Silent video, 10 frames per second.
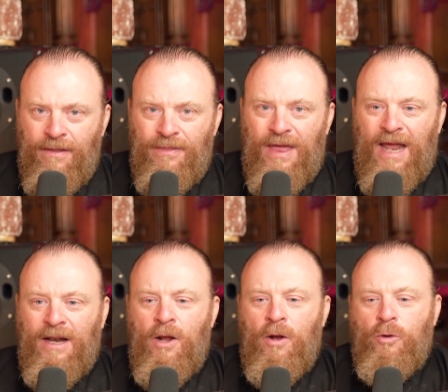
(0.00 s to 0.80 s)

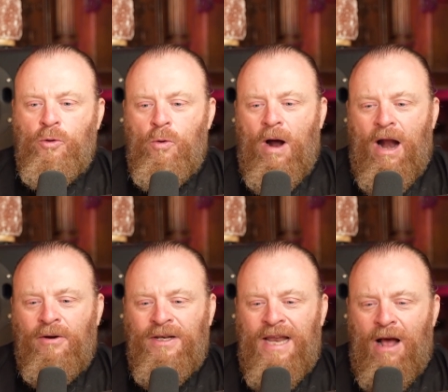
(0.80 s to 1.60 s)
that you
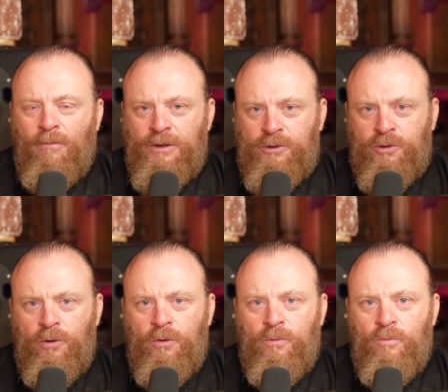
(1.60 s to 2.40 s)
are now in
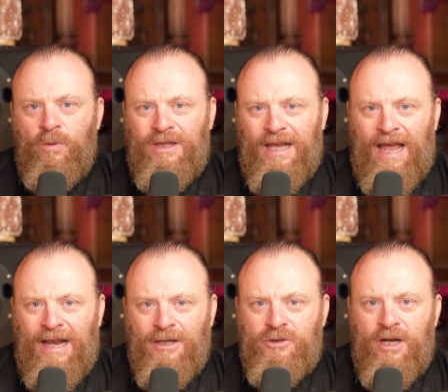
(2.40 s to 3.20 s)
tune with the
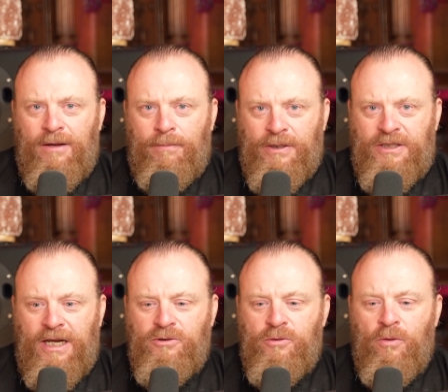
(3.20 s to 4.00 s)
energetic
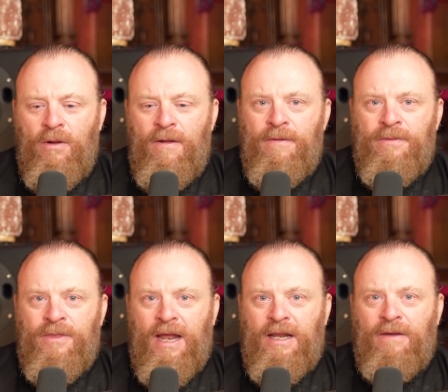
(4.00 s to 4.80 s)
potential,
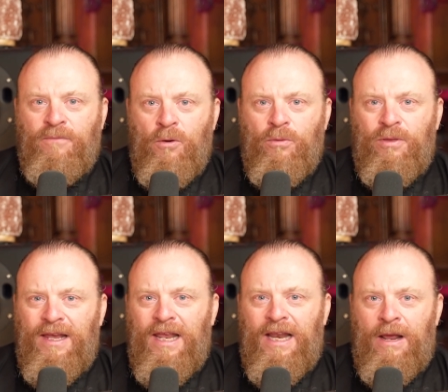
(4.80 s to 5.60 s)
that if you
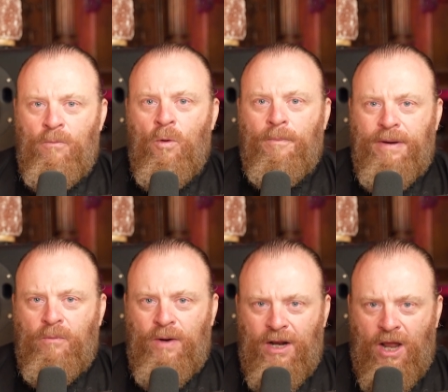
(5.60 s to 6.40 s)
think it, it will be
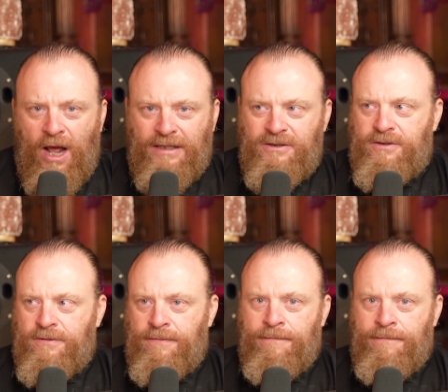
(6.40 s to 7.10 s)
realized.